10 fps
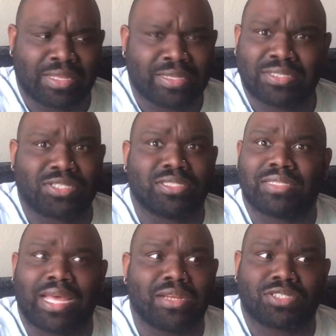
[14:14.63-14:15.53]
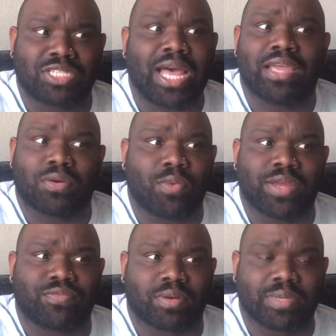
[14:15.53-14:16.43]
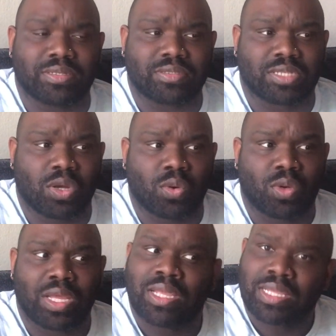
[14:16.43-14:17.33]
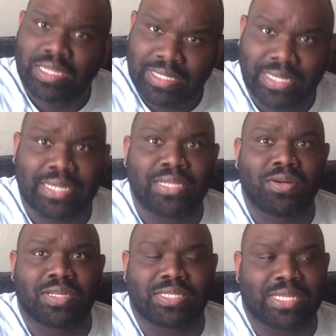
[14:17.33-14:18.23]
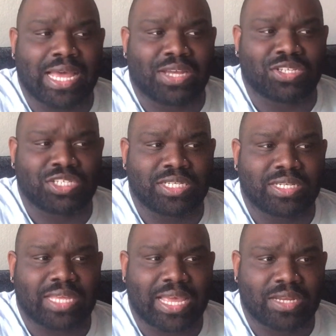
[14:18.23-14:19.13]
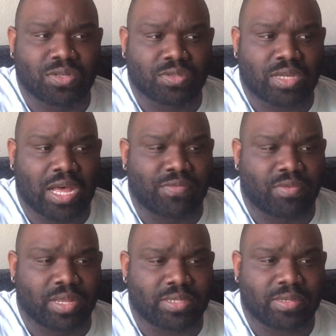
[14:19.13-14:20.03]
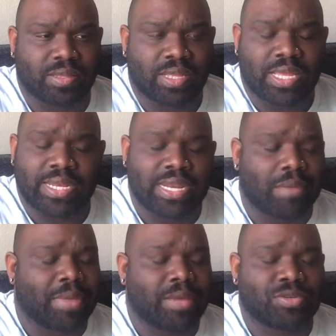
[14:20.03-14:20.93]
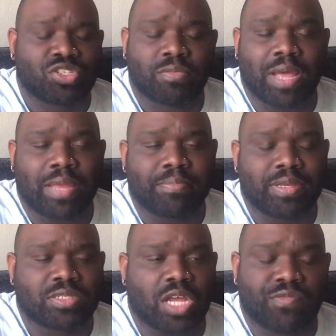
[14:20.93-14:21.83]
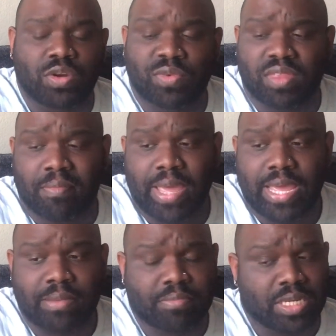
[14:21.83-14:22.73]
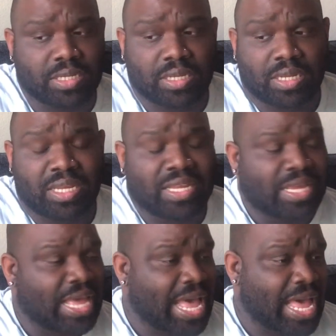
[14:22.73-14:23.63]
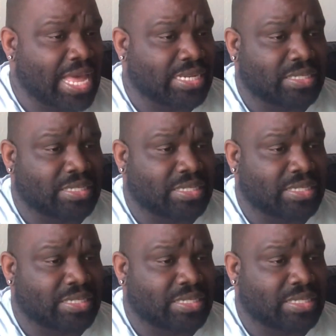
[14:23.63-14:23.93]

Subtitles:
she's not shy away from it. So you clearly see how she handles conflict. Now, maybe she might be softer with a man, but I